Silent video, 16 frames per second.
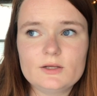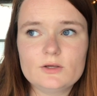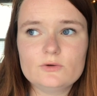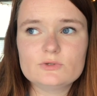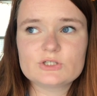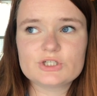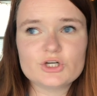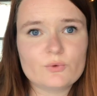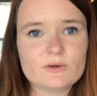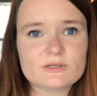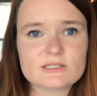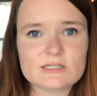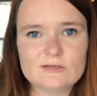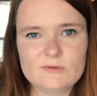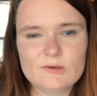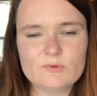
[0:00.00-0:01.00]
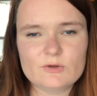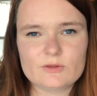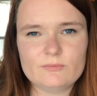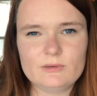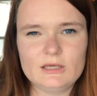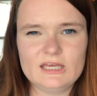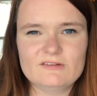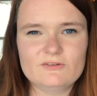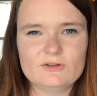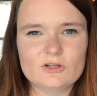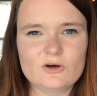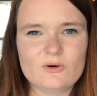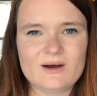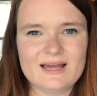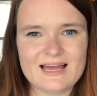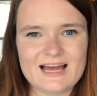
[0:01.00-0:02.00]
who still wants to be with me even
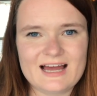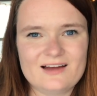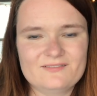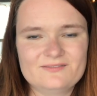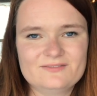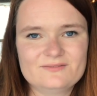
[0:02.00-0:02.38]
though I have